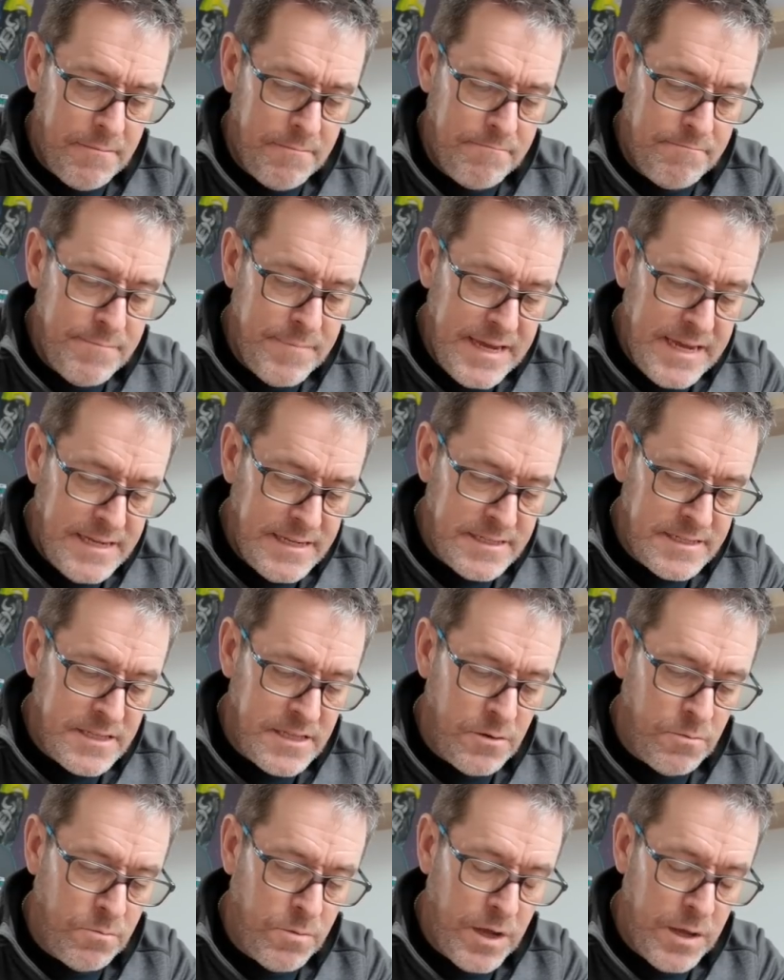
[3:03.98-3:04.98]
means
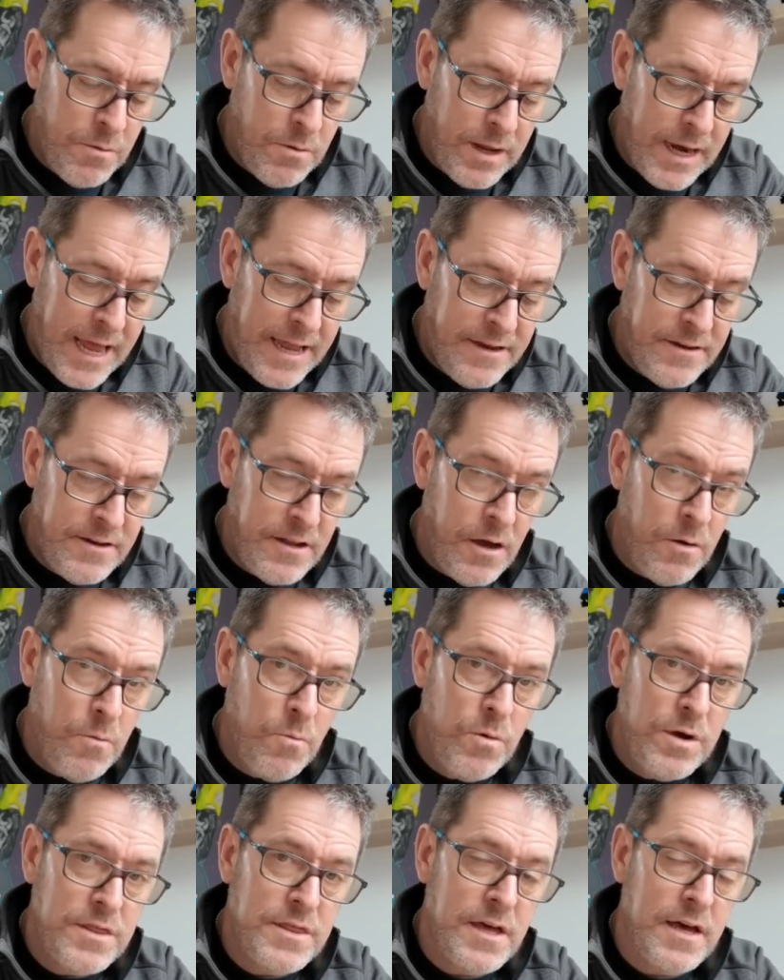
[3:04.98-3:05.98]
that we will end up
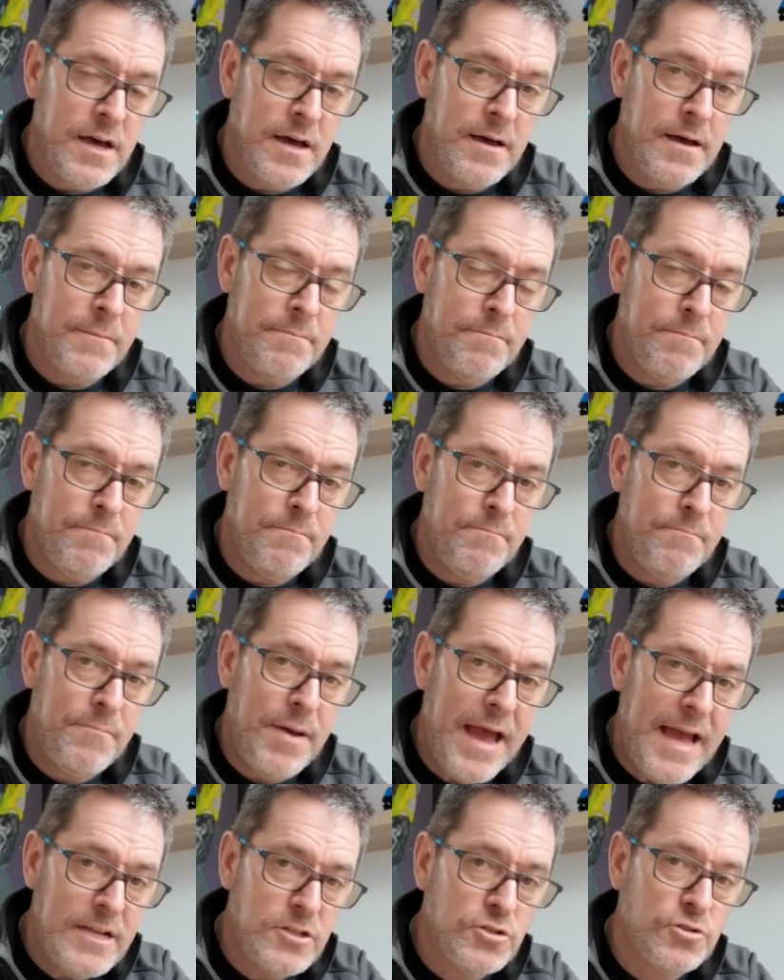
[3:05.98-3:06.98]
with a
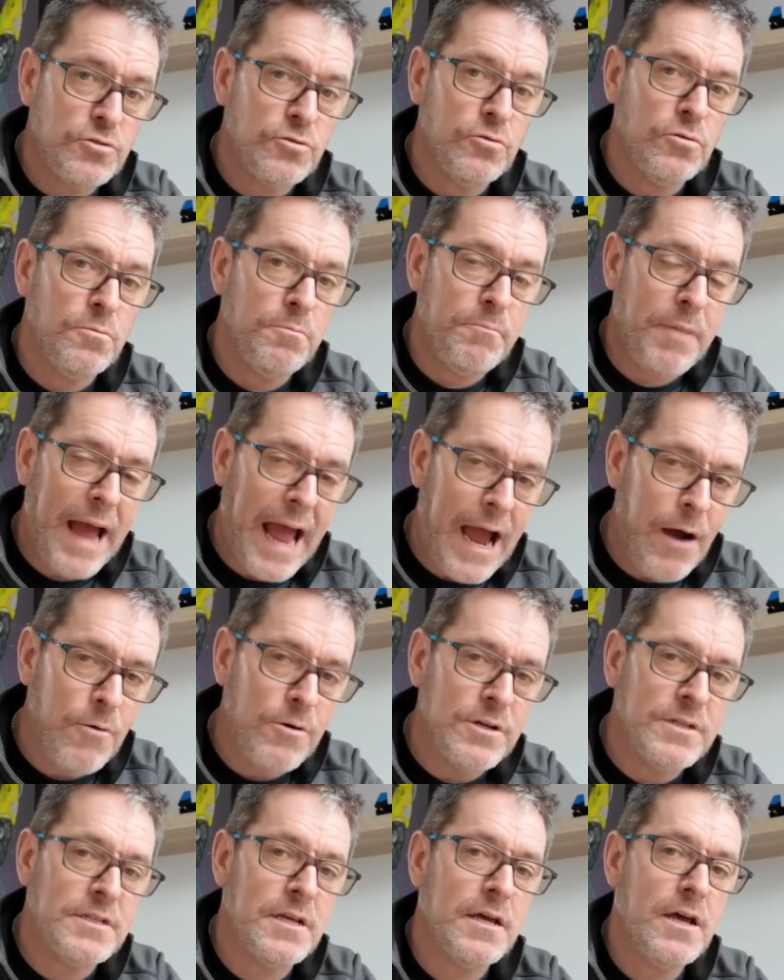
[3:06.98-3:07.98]

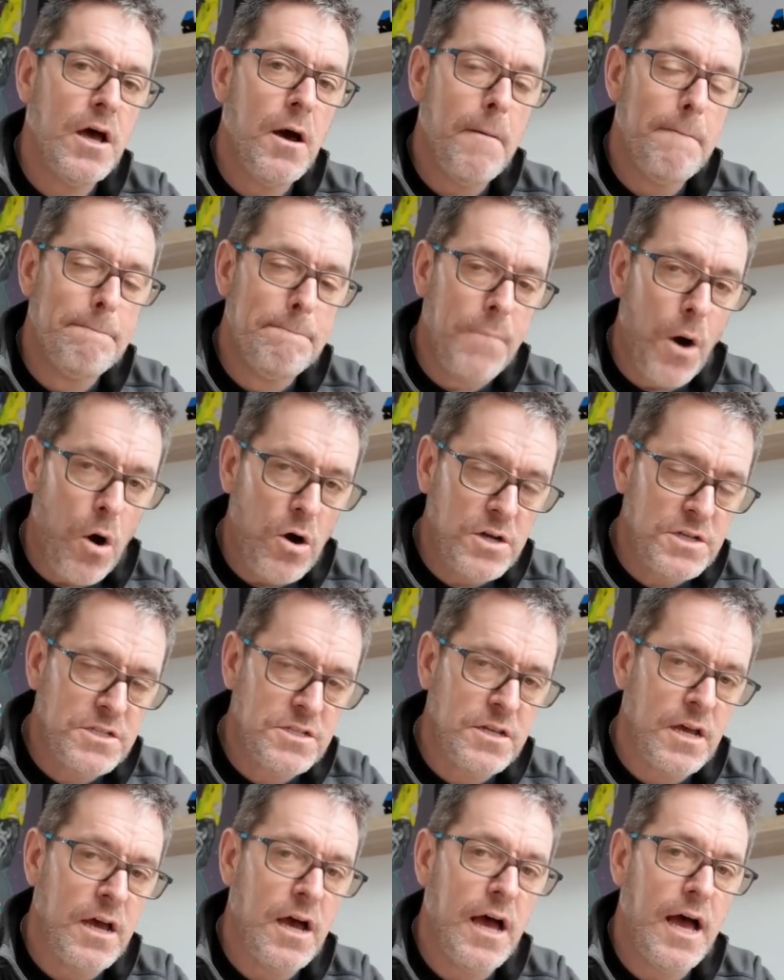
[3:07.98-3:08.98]
petrol-powered
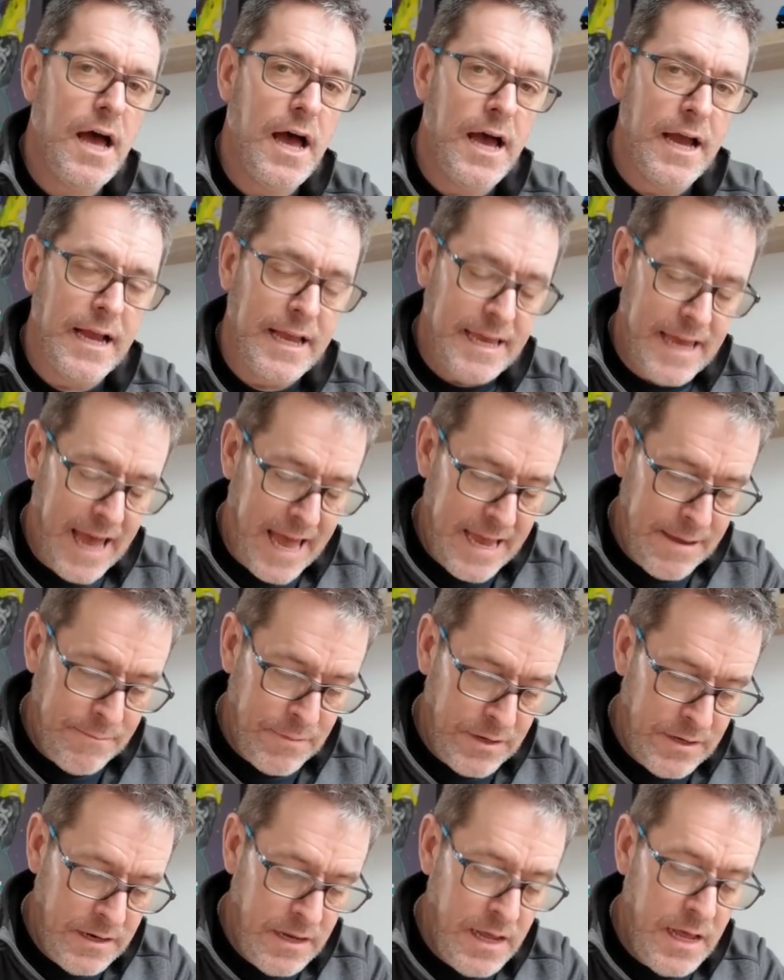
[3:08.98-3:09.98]
Boxster and
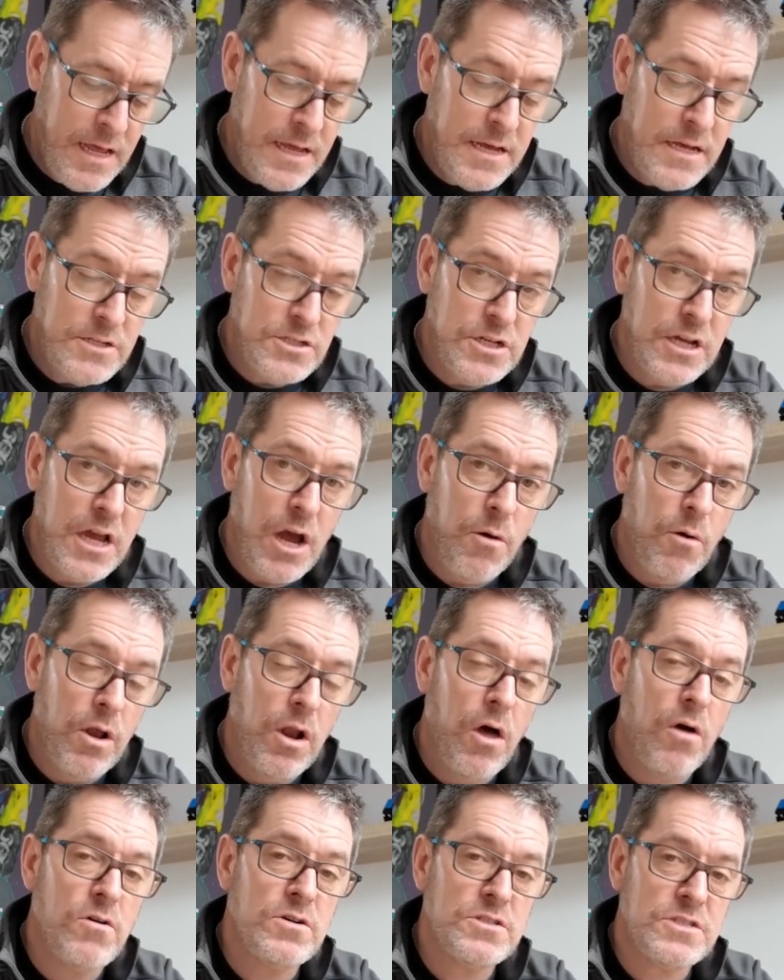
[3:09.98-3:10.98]
Cayman to go
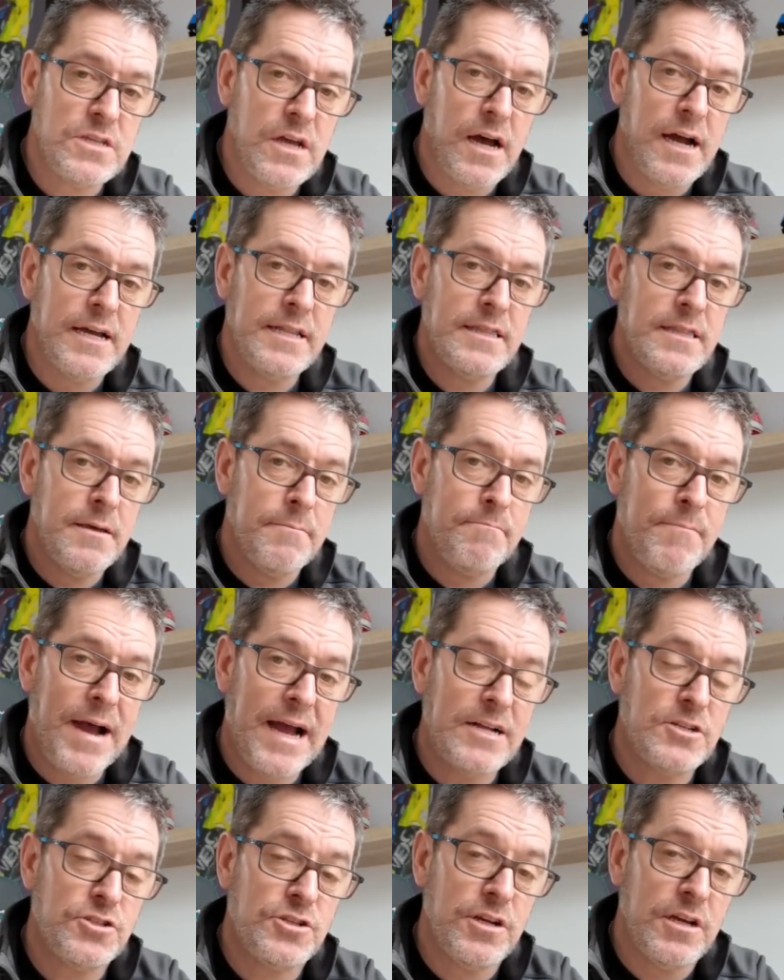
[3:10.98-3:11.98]
alongside the
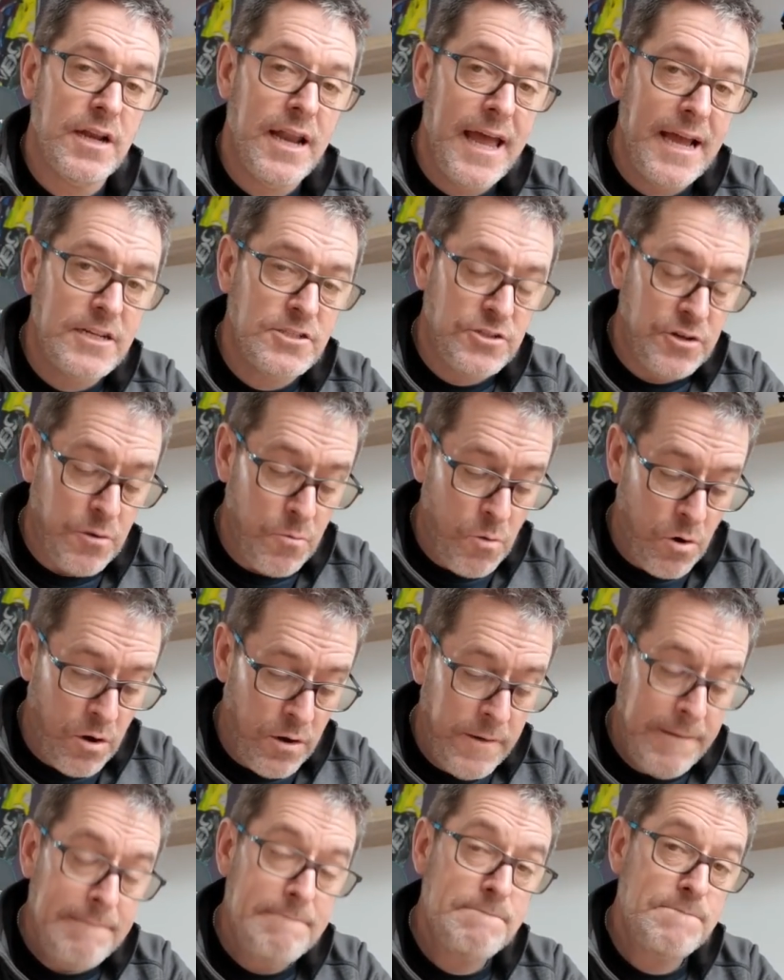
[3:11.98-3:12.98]
battery electric
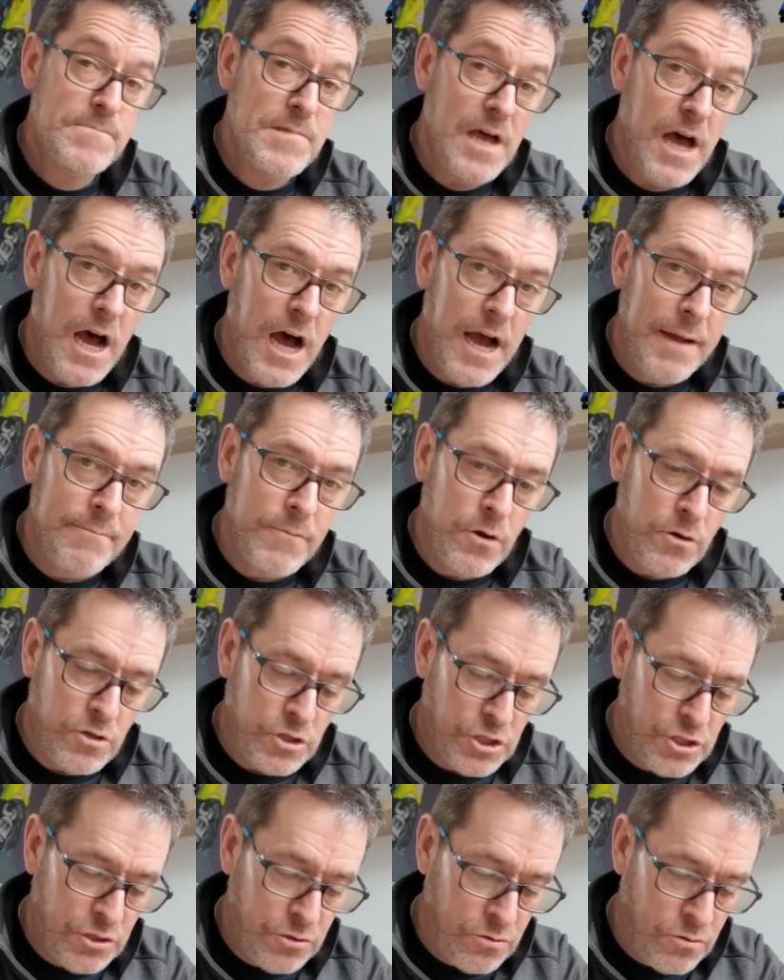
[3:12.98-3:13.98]
one, I'm
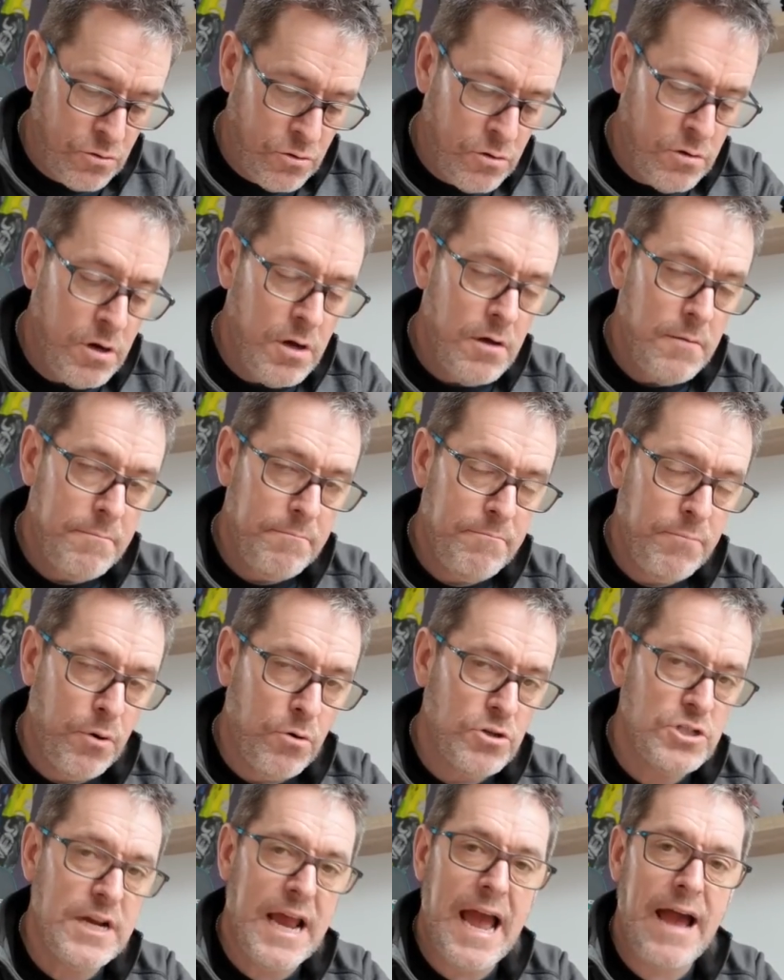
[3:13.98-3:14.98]
not sure.
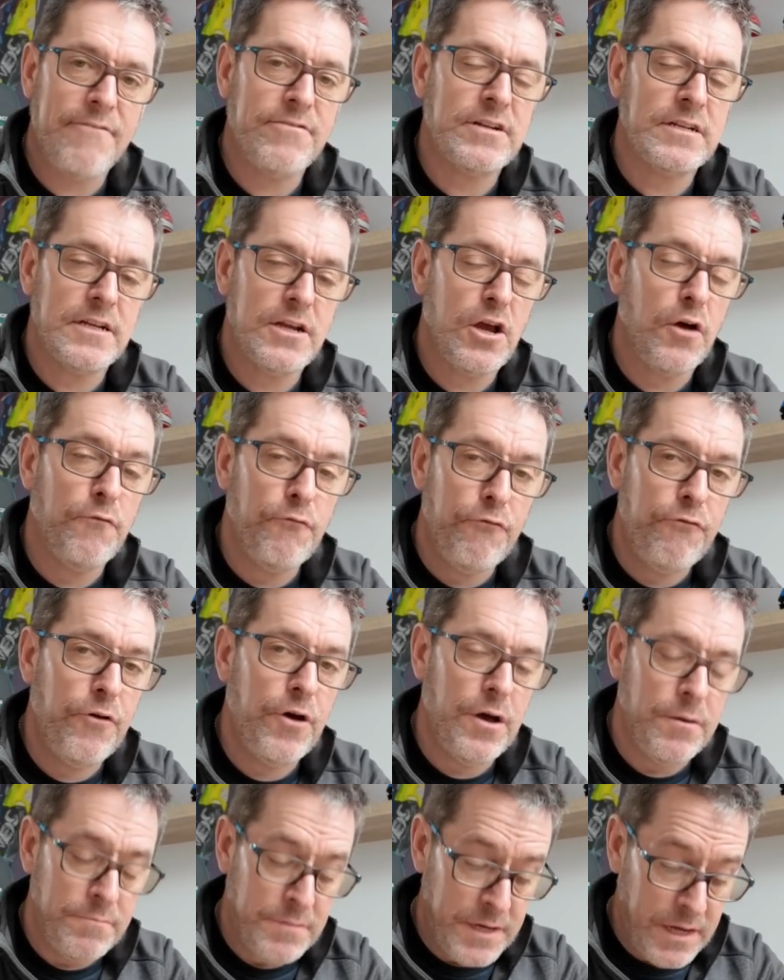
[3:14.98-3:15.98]
Porsche haven't
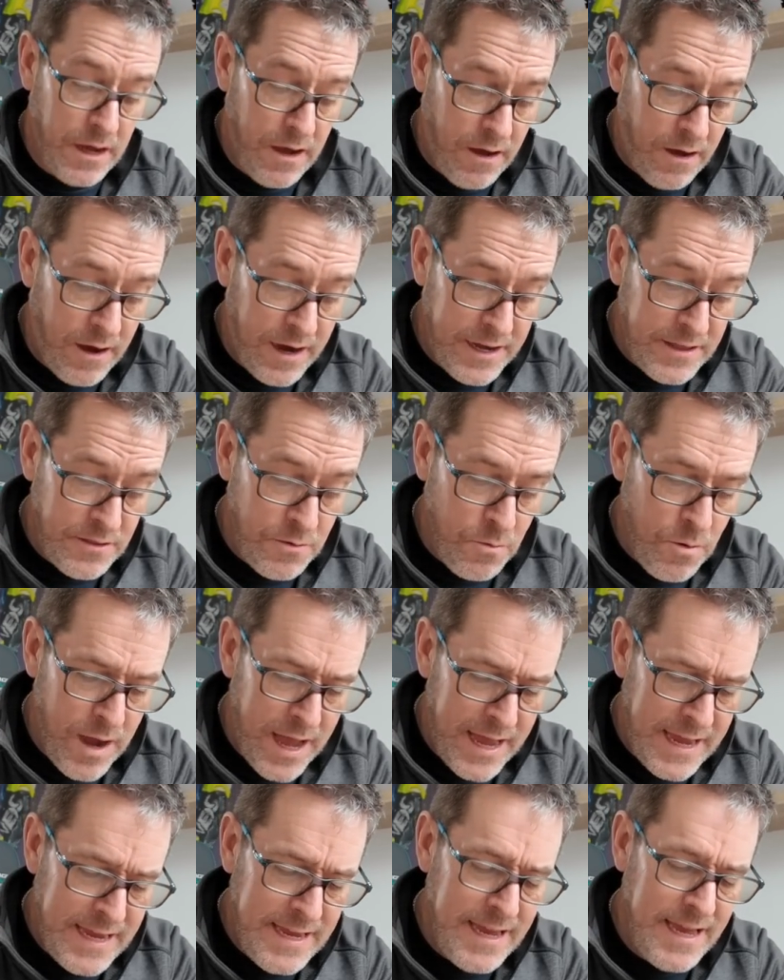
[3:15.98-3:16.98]
confirmed either
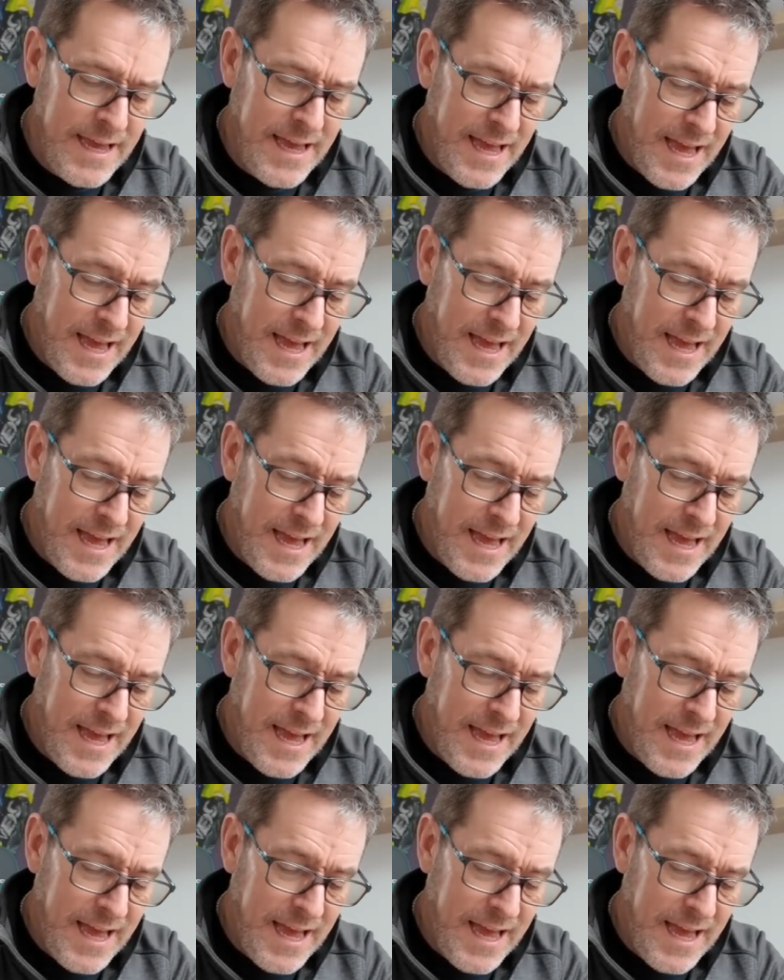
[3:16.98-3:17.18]
way.